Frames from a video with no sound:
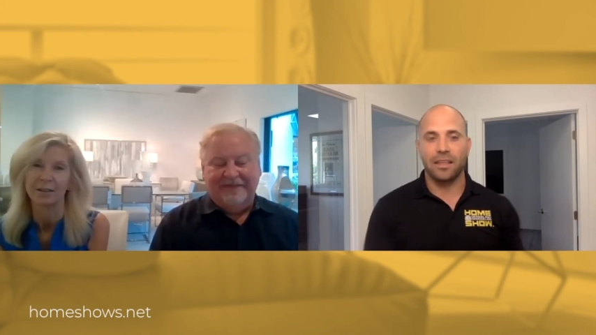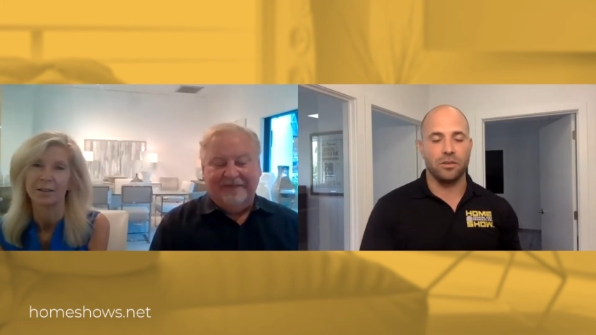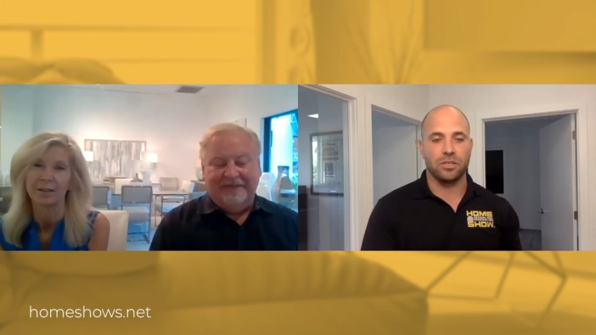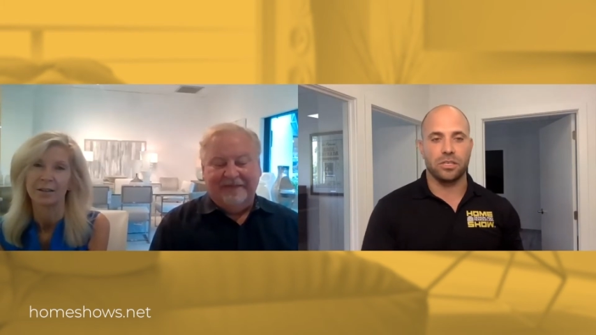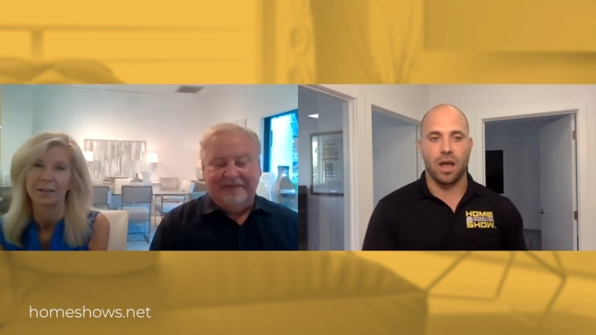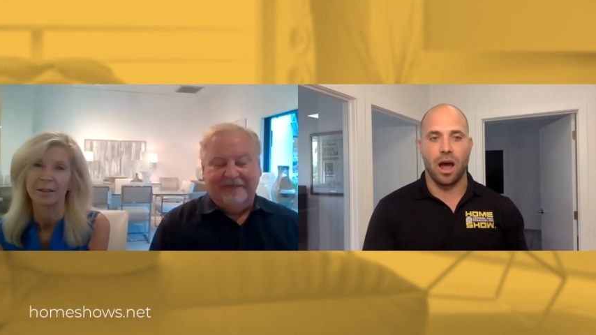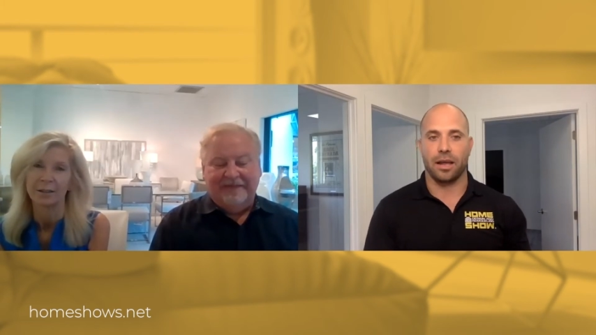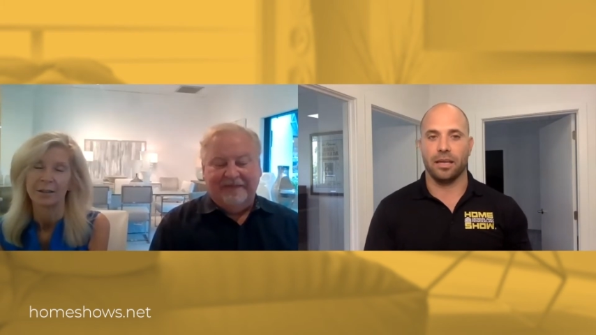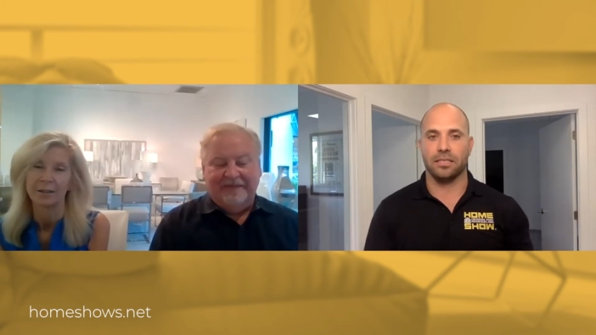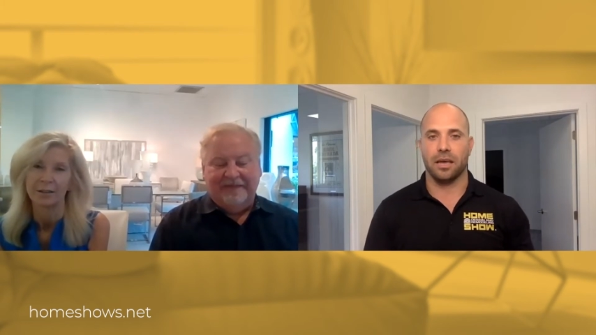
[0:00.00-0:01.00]
Speaker 1: that you
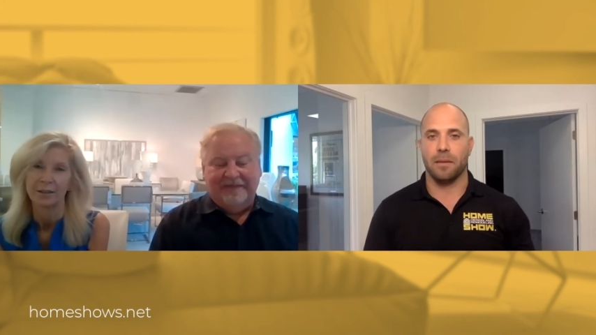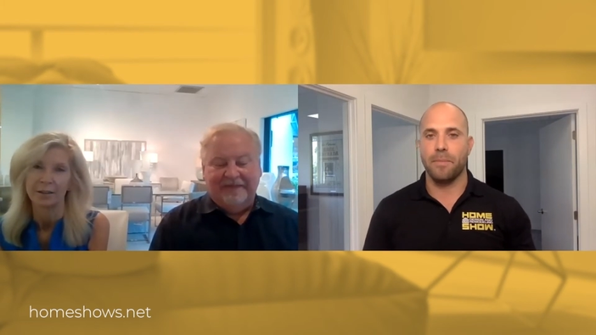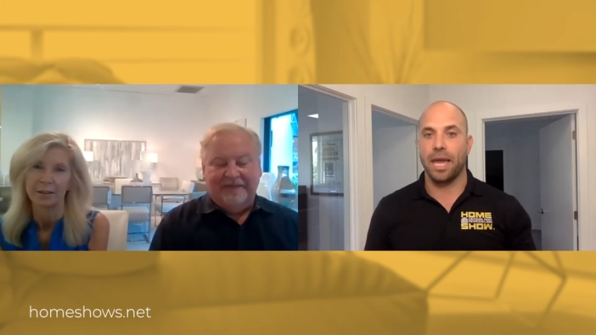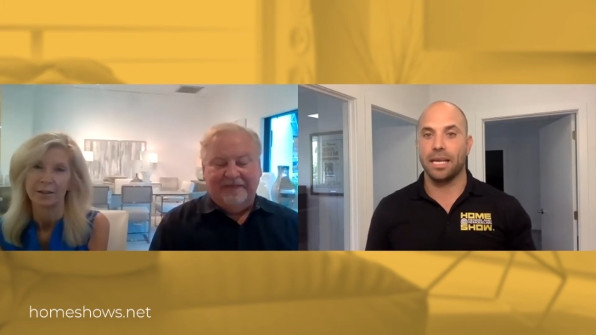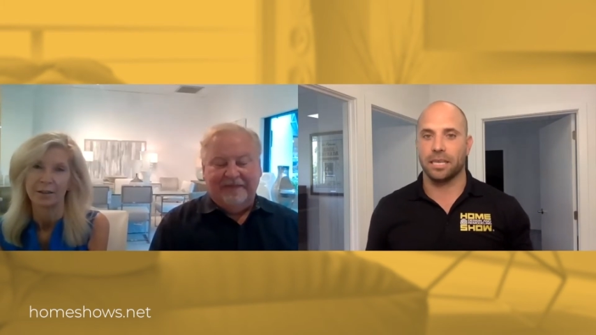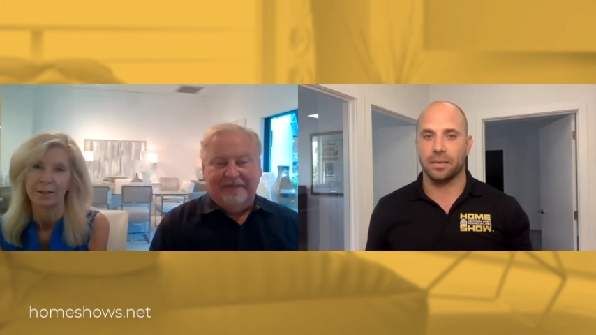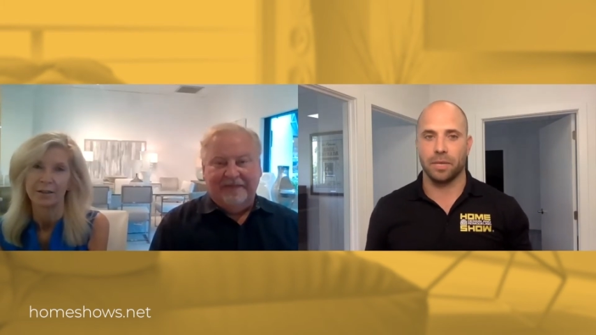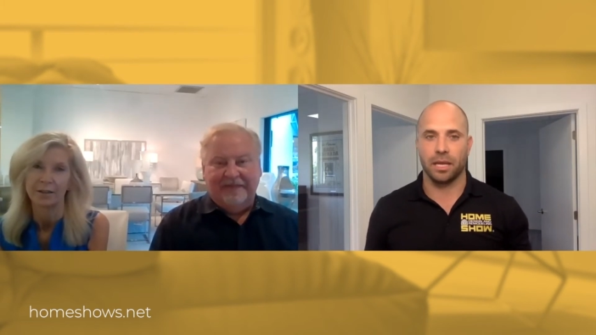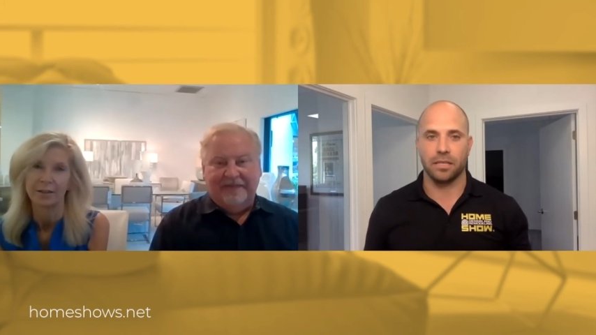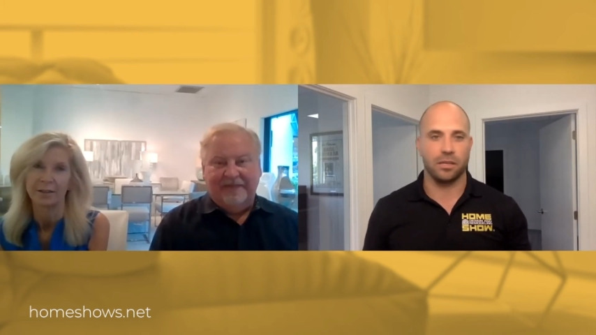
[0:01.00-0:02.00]
stock is amazing,
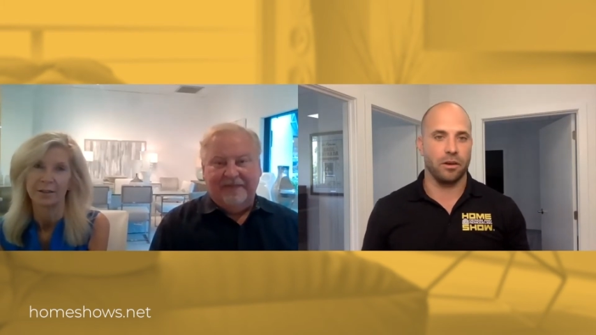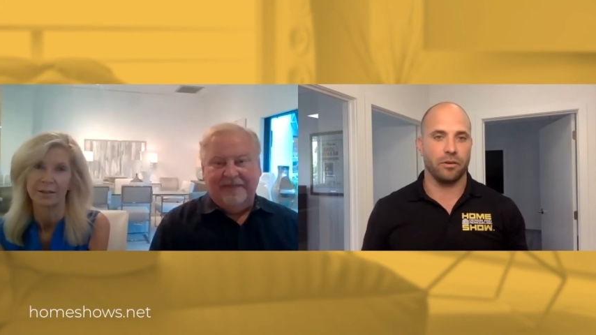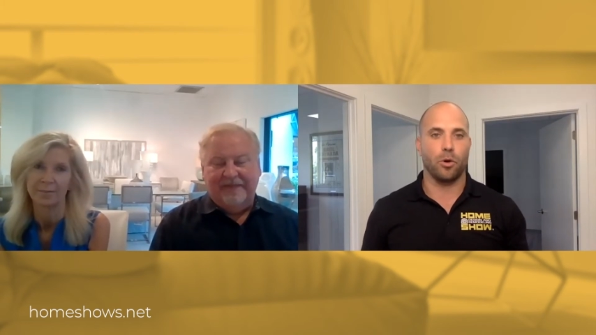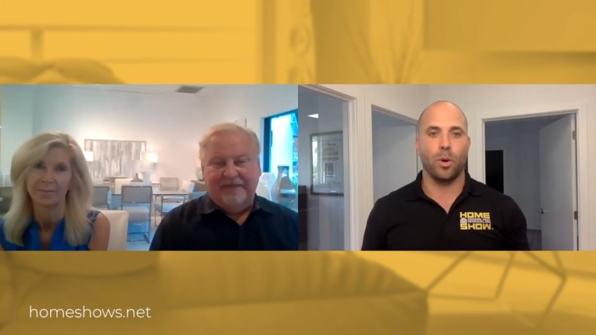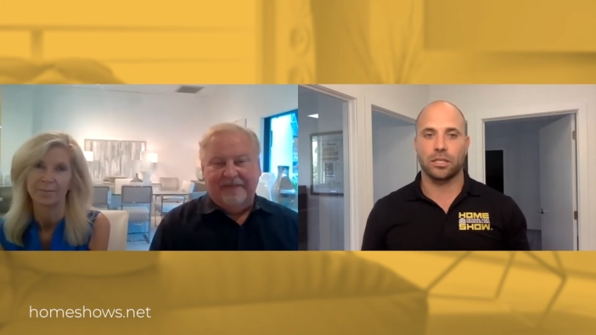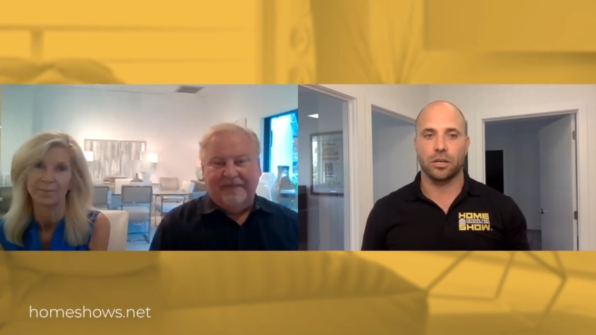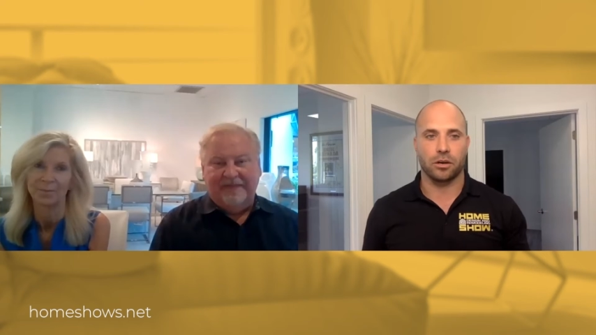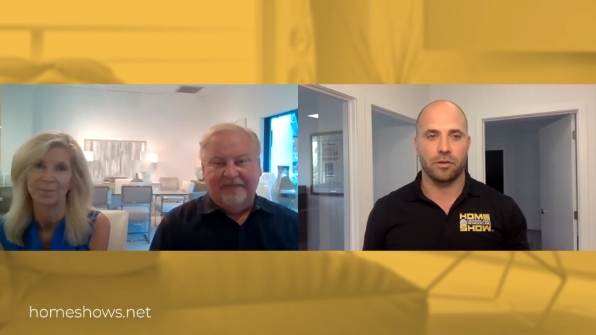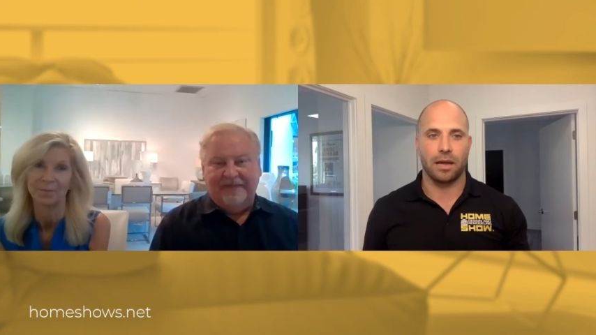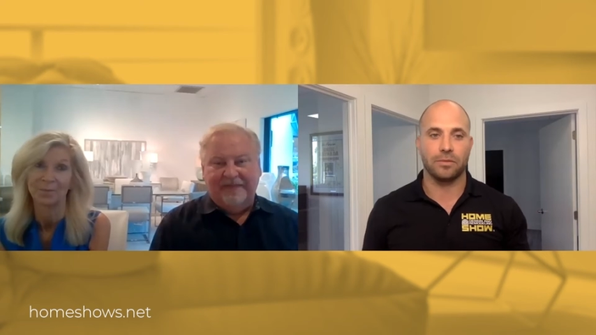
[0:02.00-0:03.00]
because, you know, quick
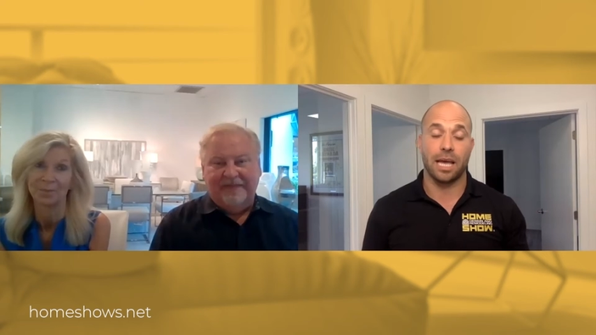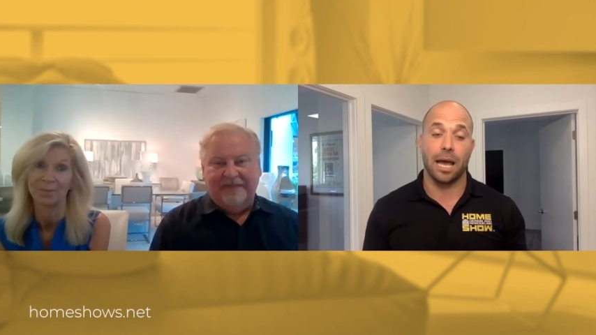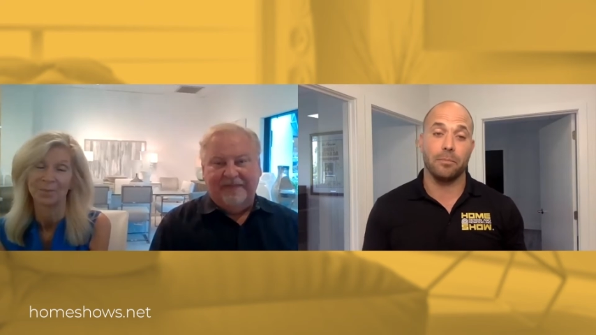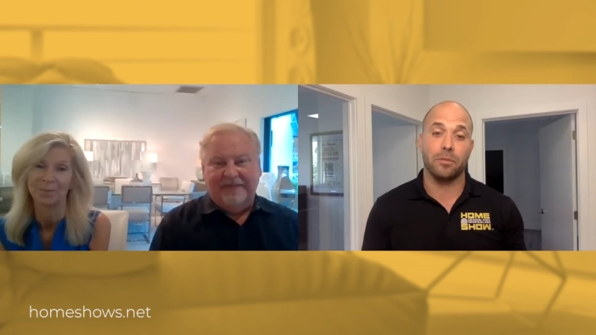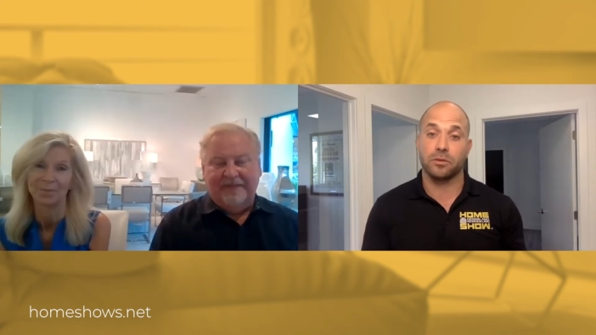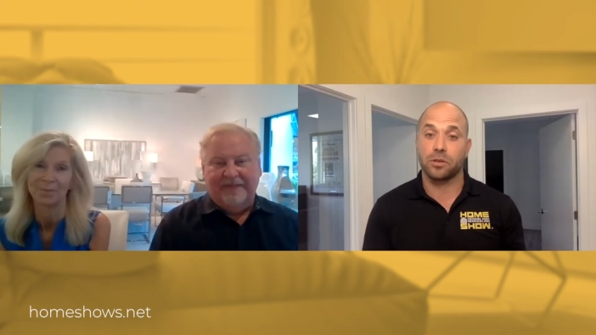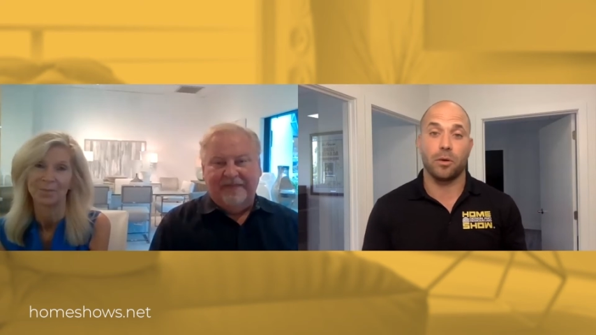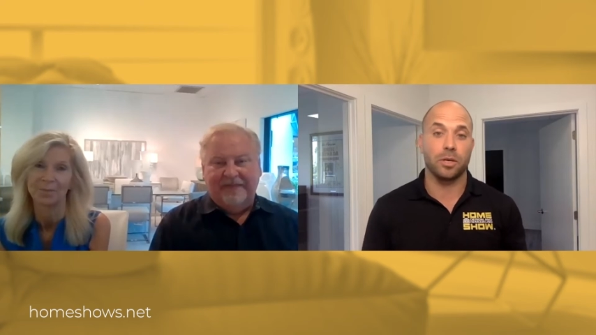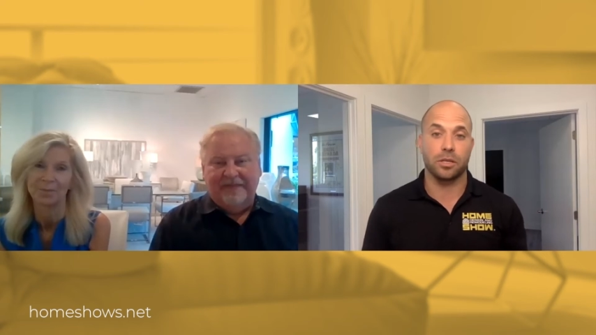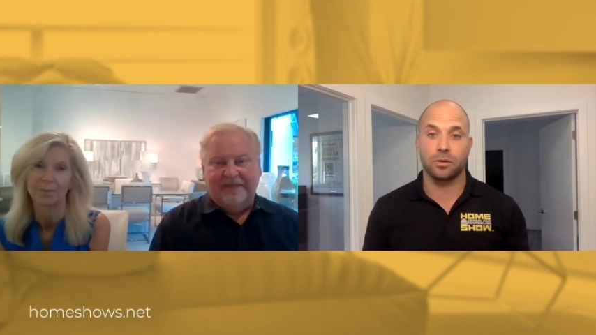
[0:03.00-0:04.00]
turnaround time, there's
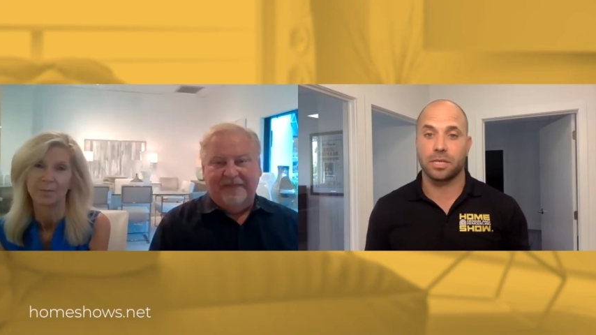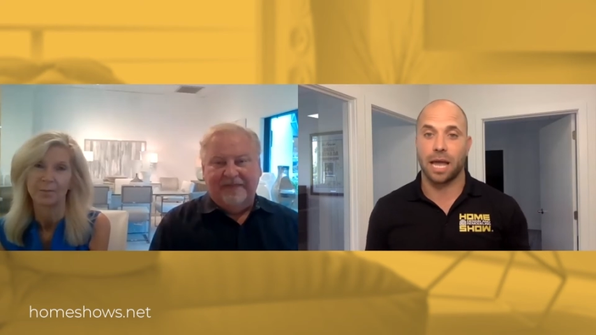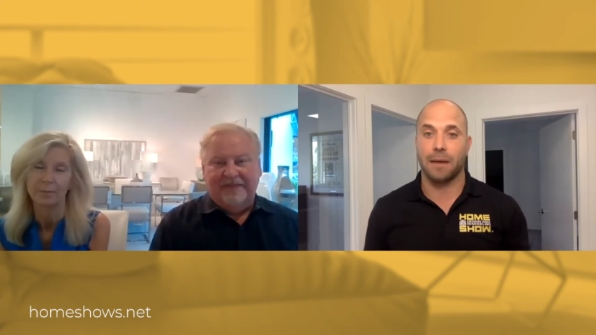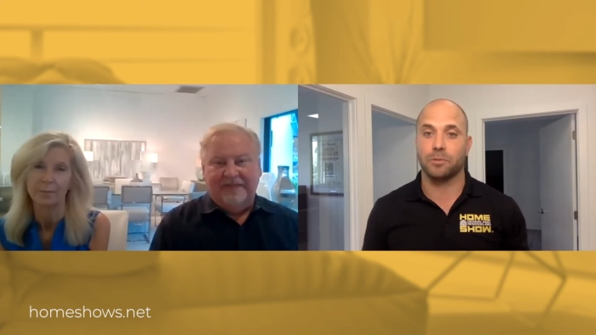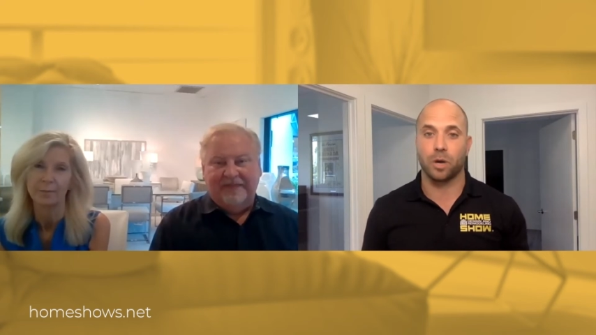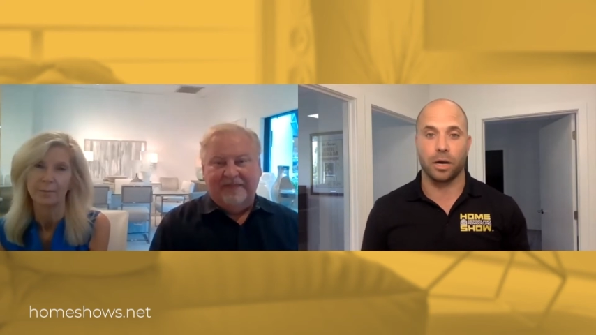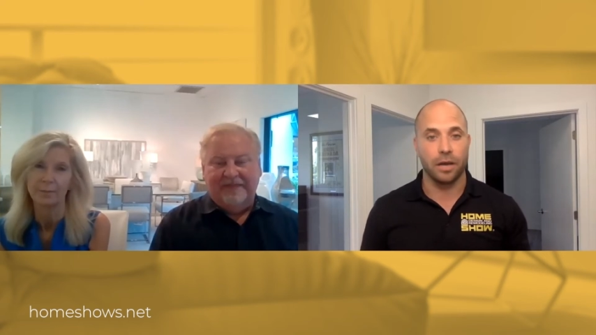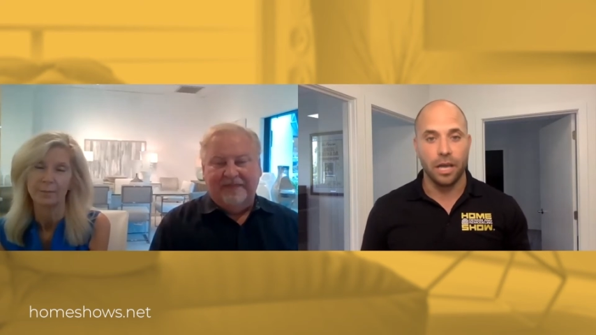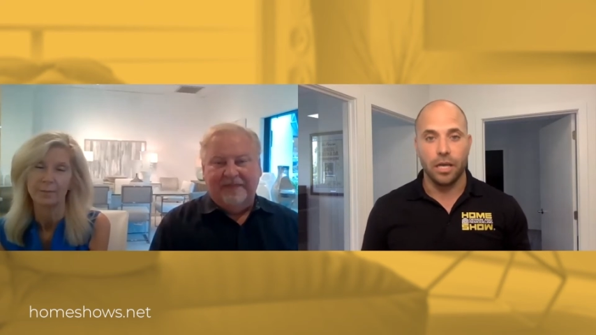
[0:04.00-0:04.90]
always those times where,